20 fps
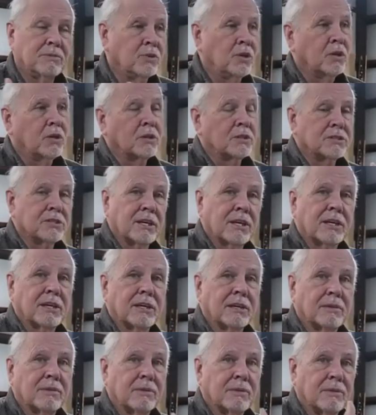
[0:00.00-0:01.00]
You can stick
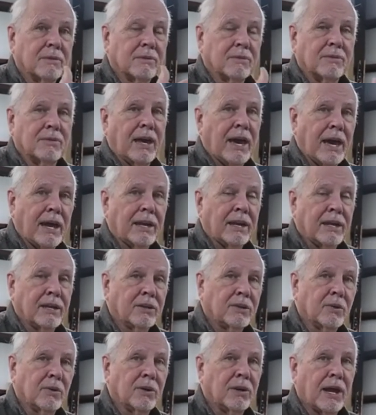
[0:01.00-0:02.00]
that
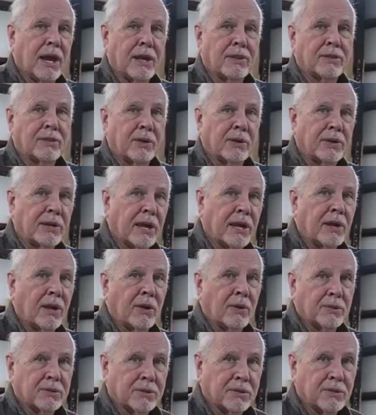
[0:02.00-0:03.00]
into a 938
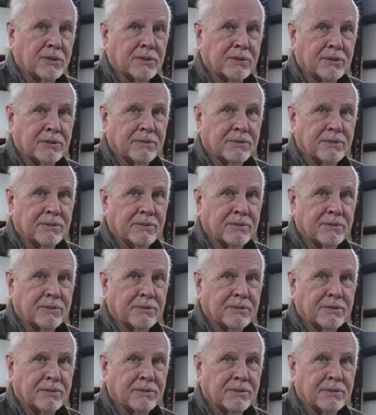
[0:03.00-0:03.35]
holster.